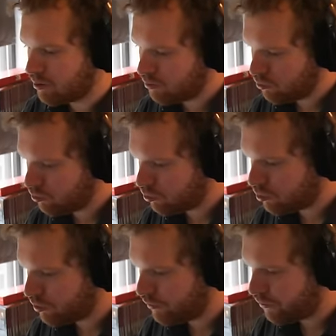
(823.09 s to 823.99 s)
Ooh,
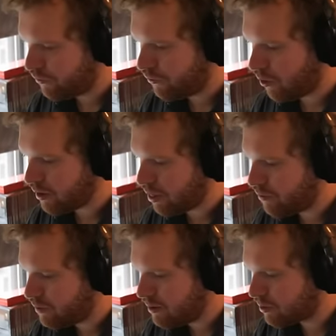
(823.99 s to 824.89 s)

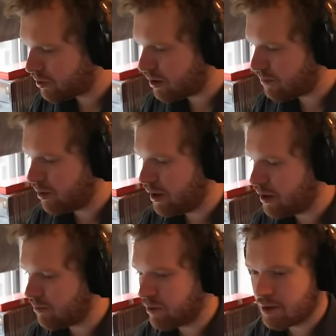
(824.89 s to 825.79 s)
43%
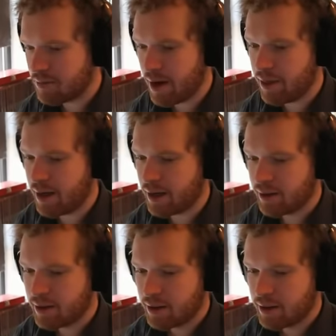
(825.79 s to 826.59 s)
palladium. Let's mine that.